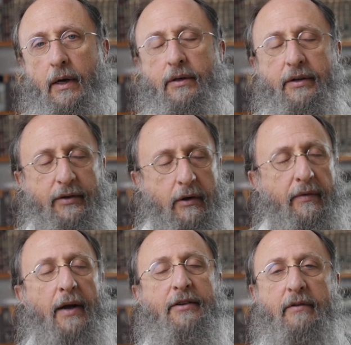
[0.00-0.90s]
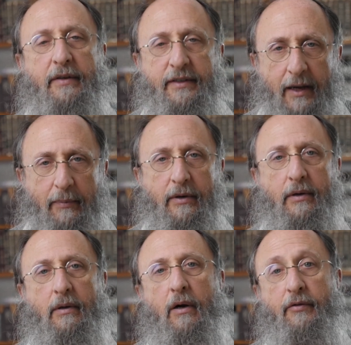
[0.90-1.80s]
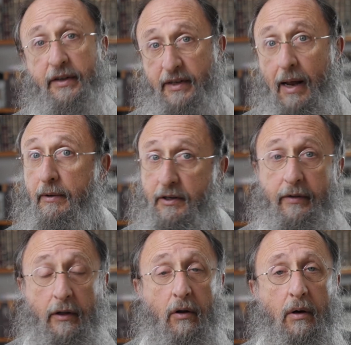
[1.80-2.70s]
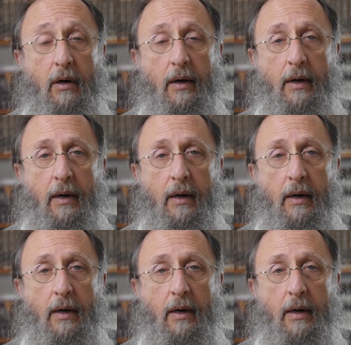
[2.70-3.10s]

to serve as a receptacle for the tablets of the law